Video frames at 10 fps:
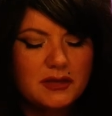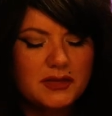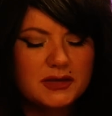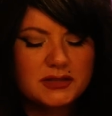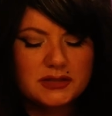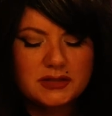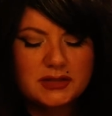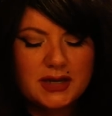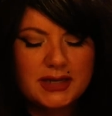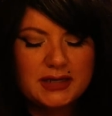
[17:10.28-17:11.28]
This
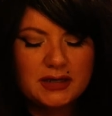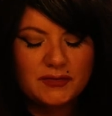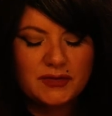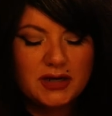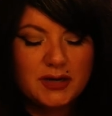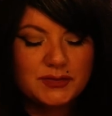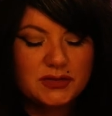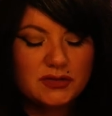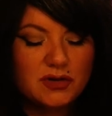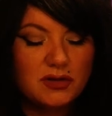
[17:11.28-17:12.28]
Knight of Cups
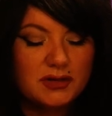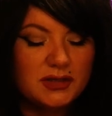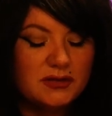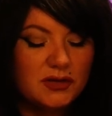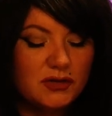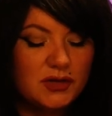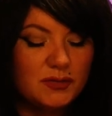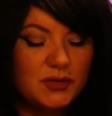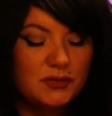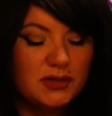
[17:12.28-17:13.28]
is calling in their
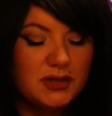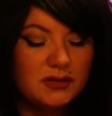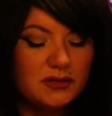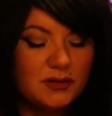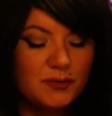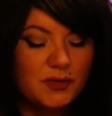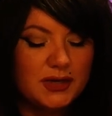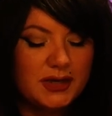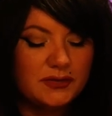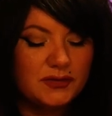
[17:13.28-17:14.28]
community. They're
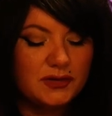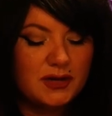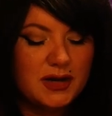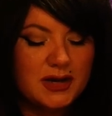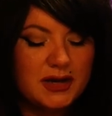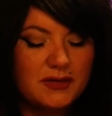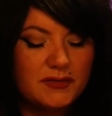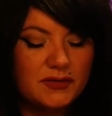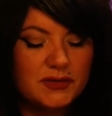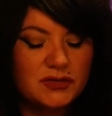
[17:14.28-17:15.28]
pointing out the hive
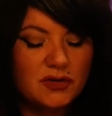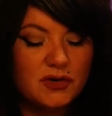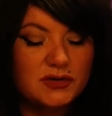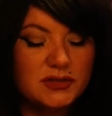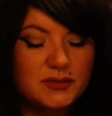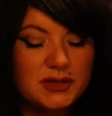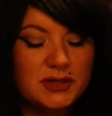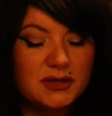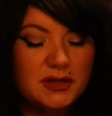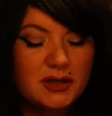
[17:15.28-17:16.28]
on this card to
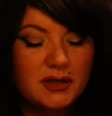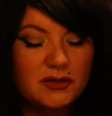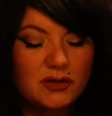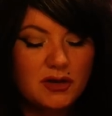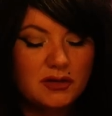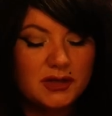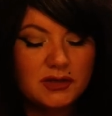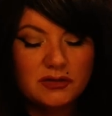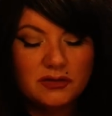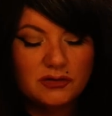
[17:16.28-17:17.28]
me. They're calling
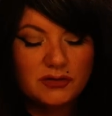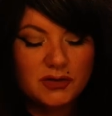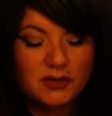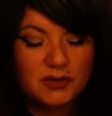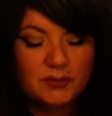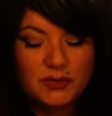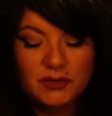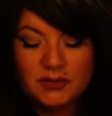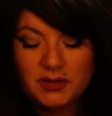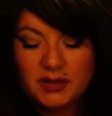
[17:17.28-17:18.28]
in their
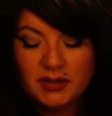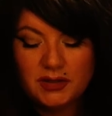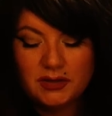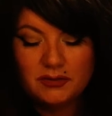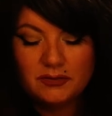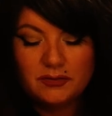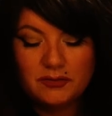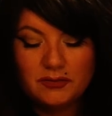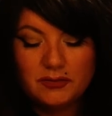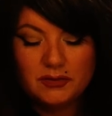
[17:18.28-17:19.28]
community.
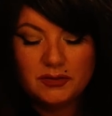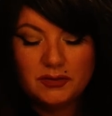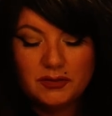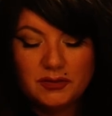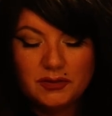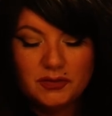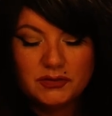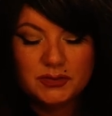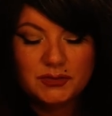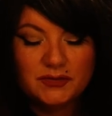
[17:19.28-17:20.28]

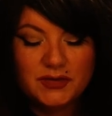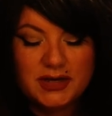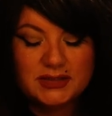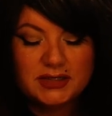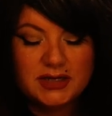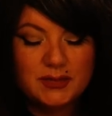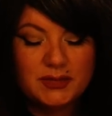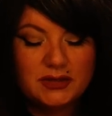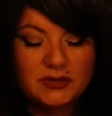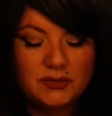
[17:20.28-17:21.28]
Some divine
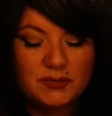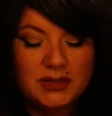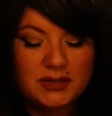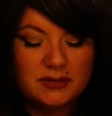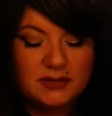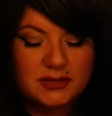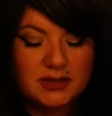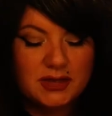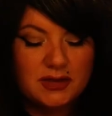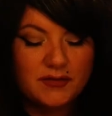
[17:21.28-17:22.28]
timing in you meeting this
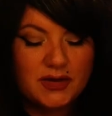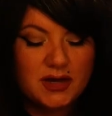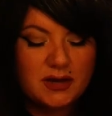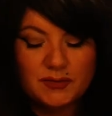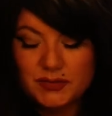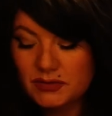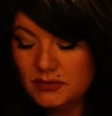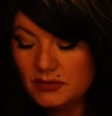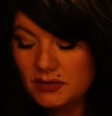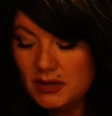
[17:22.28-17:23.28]
King of
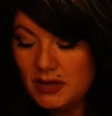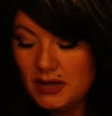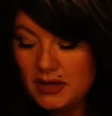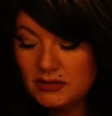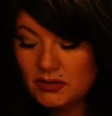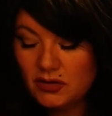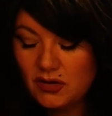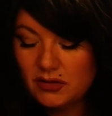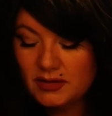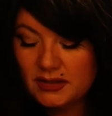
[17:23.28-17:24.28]
Cups as they're
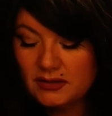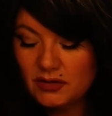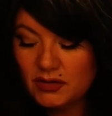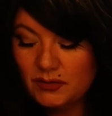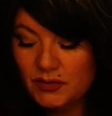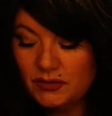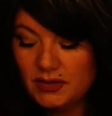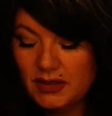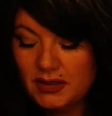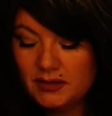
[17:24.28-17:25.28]
calling in their
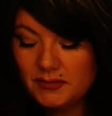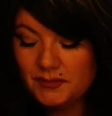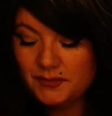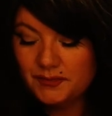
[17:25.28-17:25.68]
community.